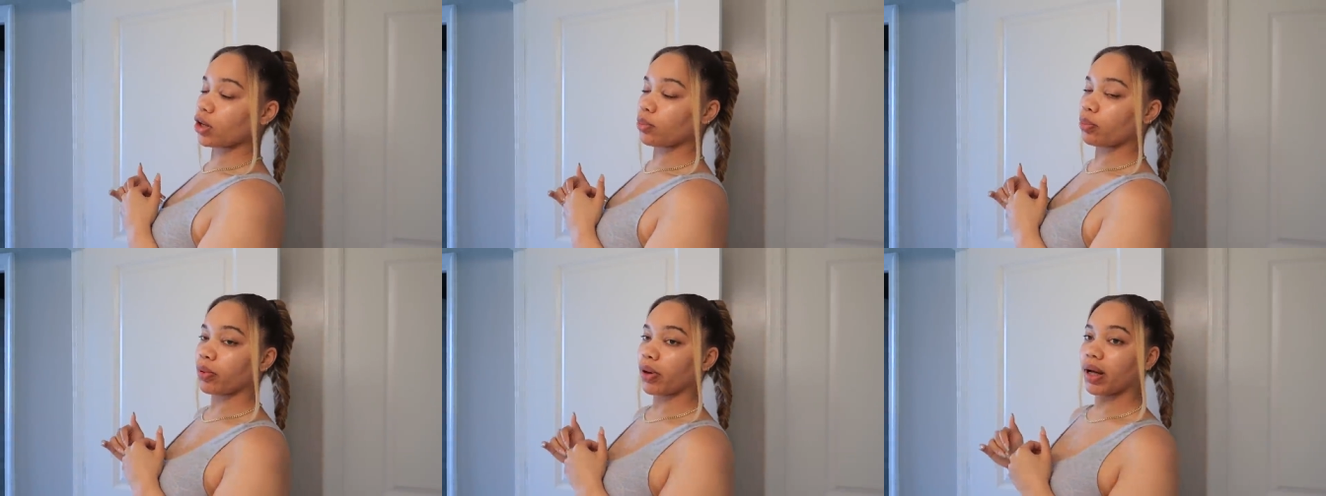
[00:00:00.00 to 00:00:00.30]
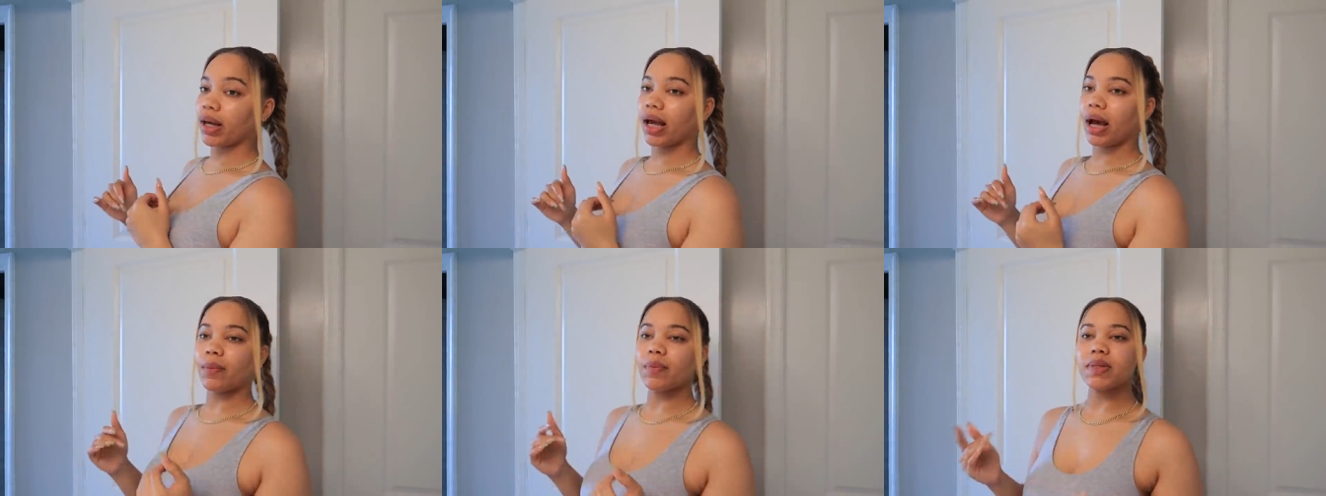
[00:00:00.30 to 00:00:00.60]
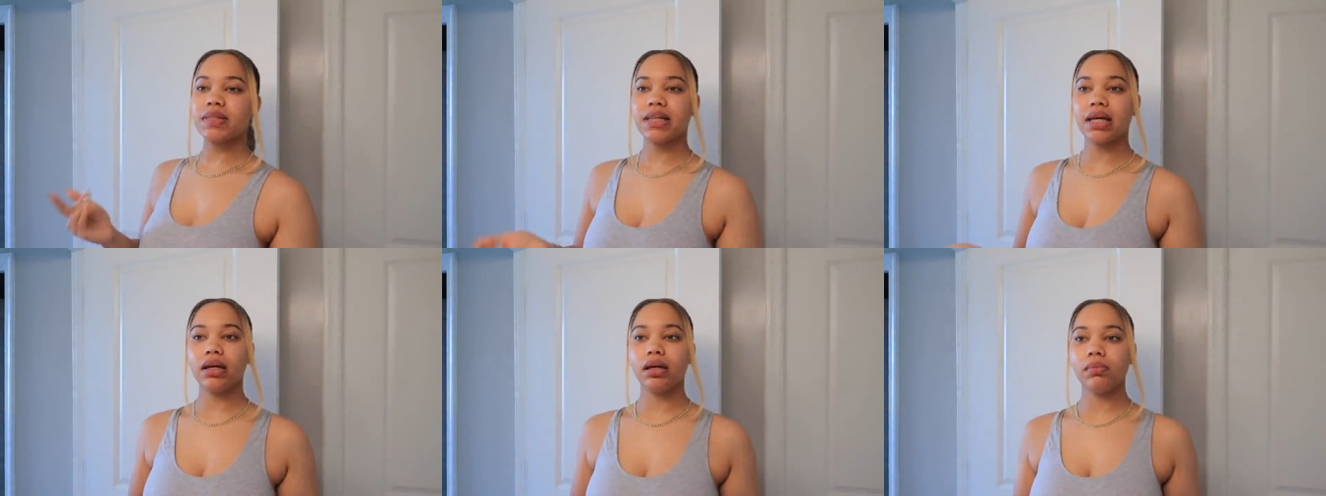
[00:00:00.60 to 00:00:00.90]
rate. I
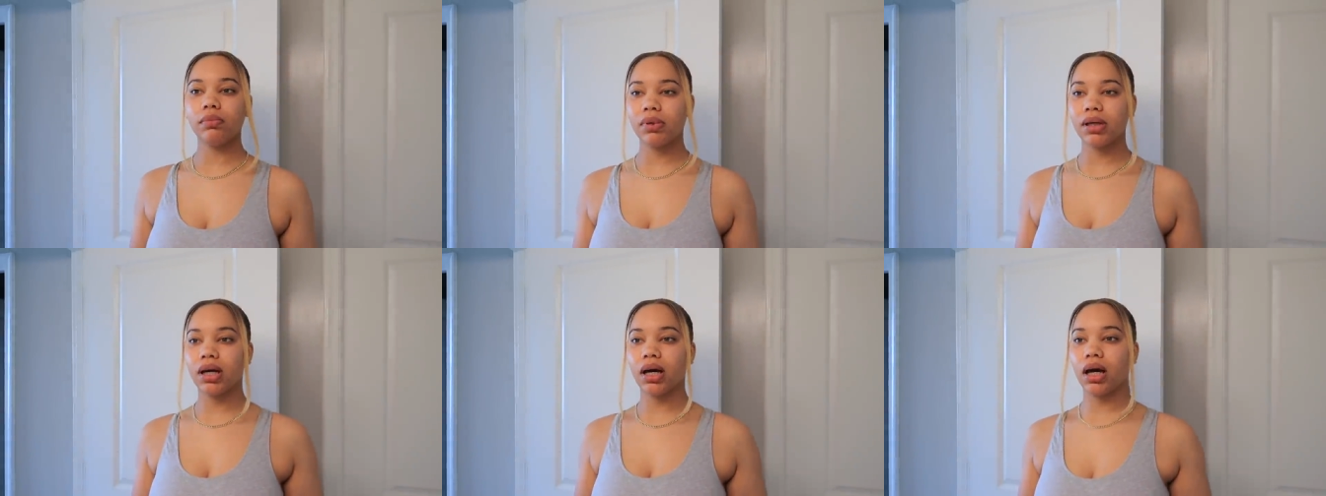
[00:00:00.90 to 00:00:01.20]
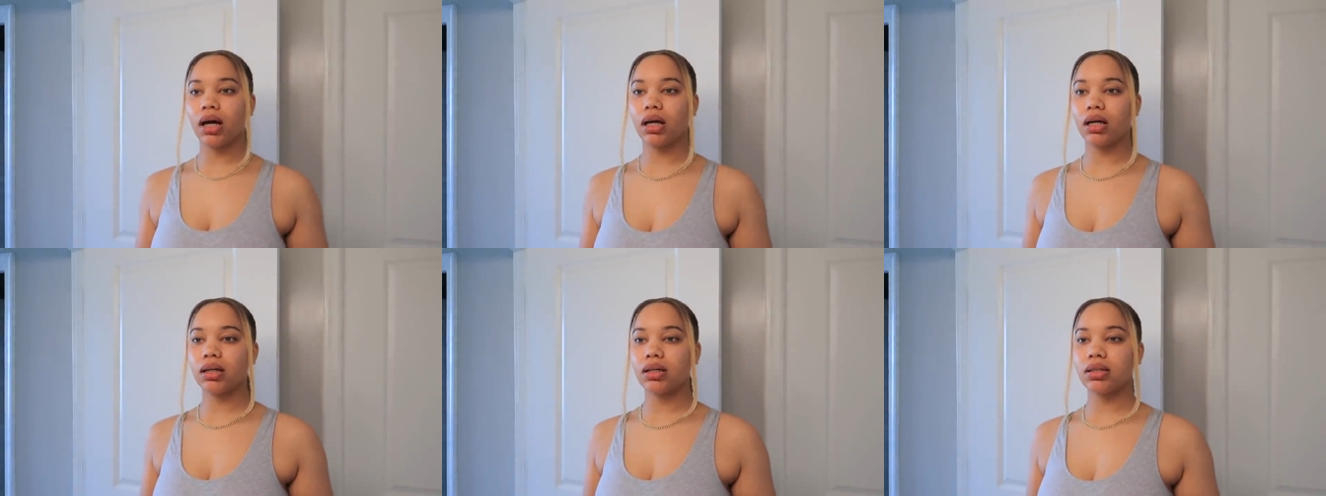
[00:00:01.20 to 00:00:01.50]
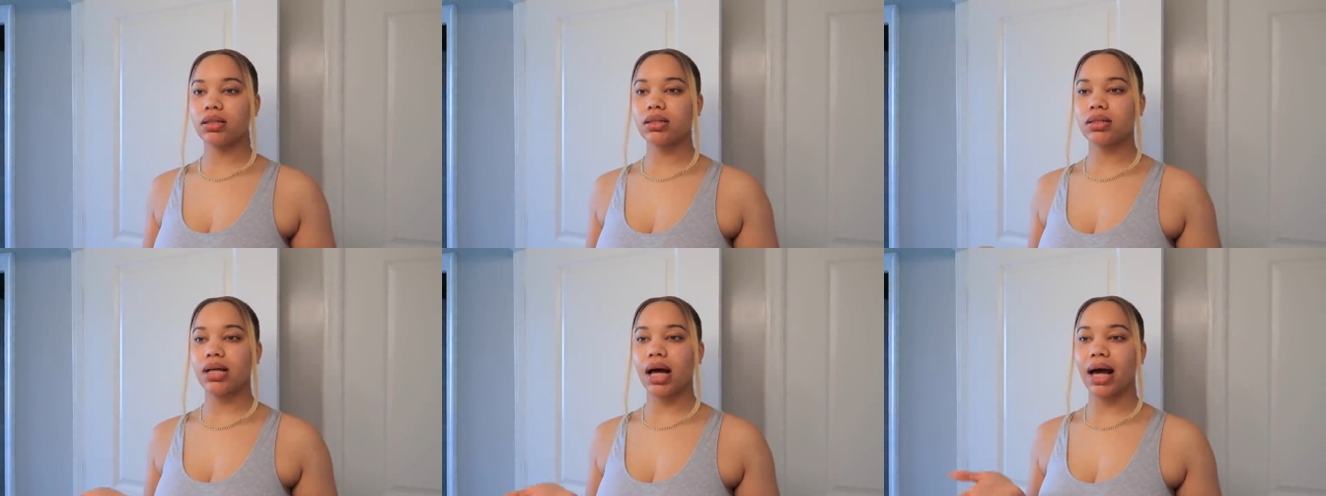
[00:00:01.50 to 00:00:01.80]
was thinking
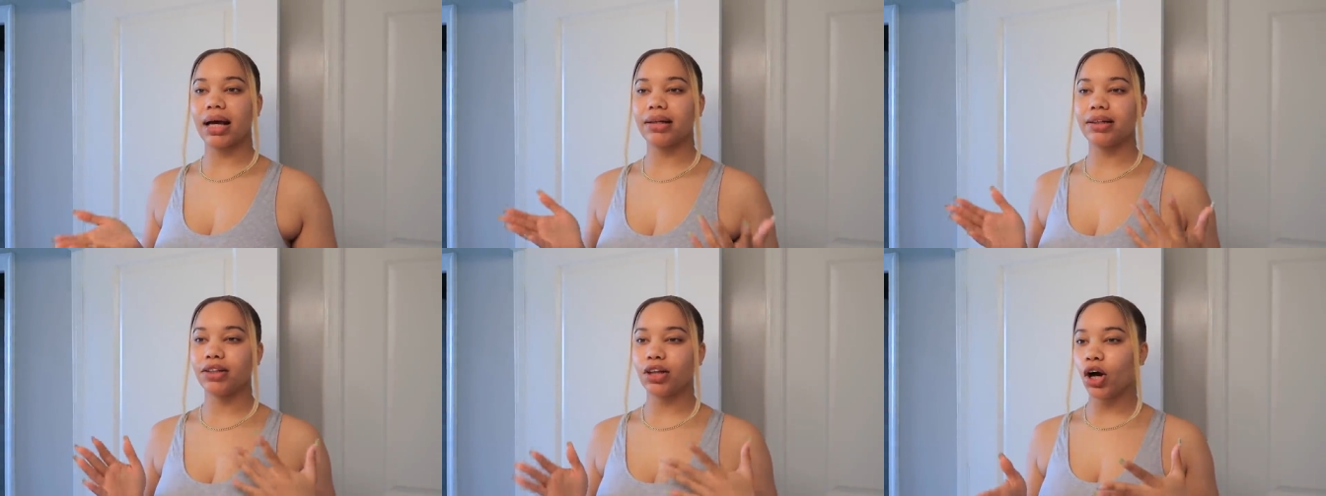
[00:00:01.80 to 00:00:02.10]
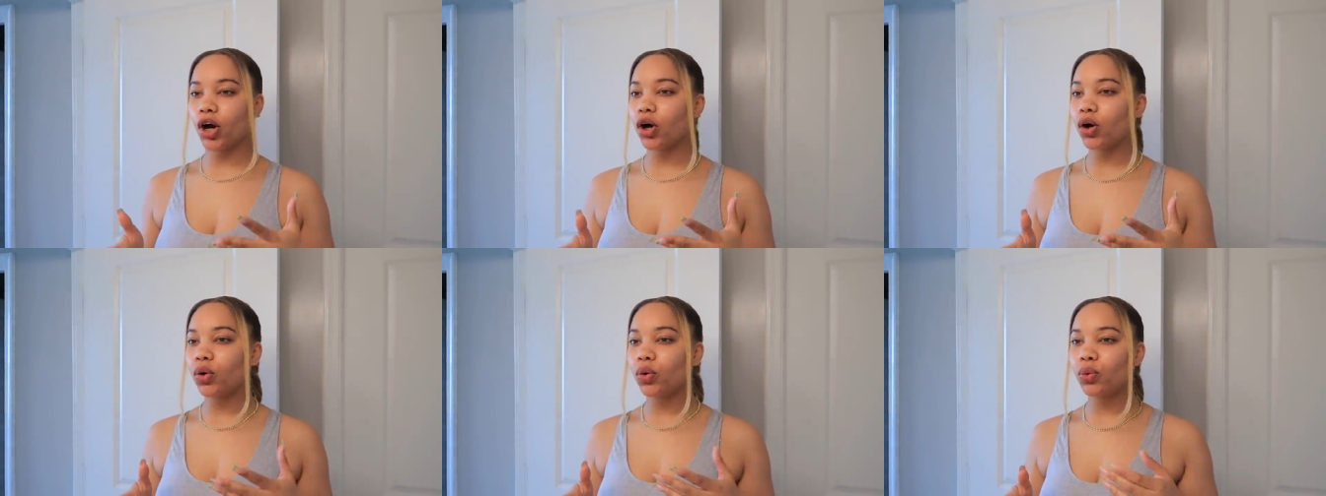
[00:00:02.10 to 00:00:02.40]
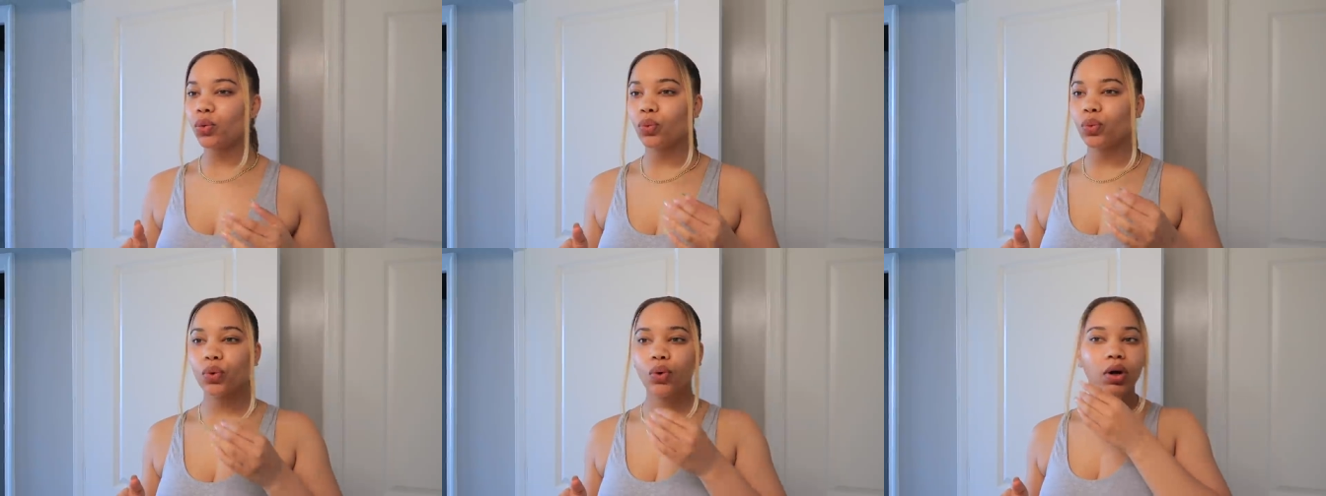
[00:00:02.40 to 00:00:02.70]
because I
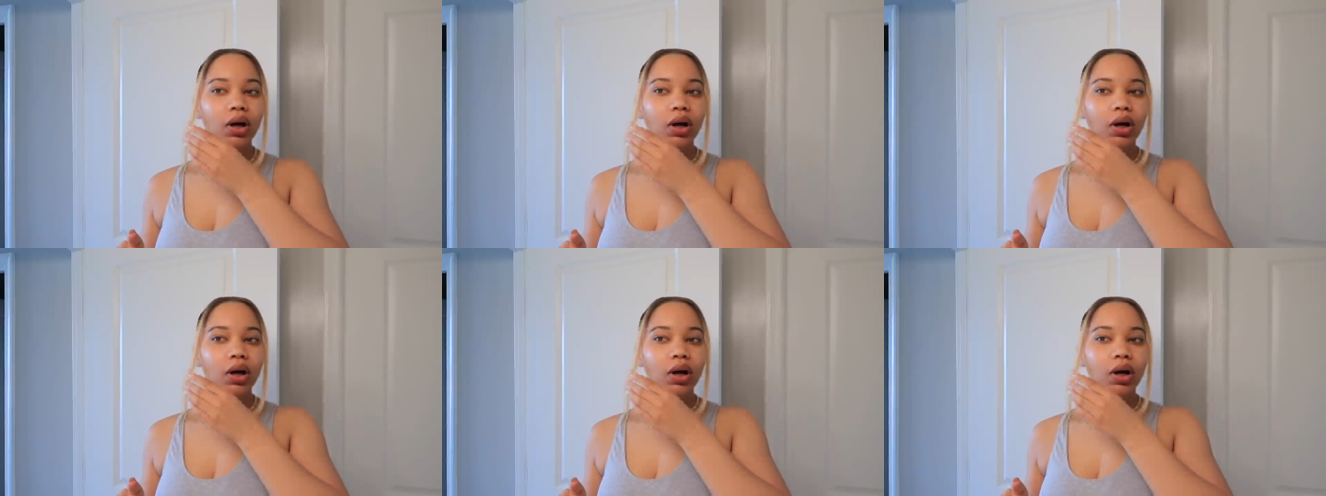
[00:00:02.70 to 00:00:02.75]
don't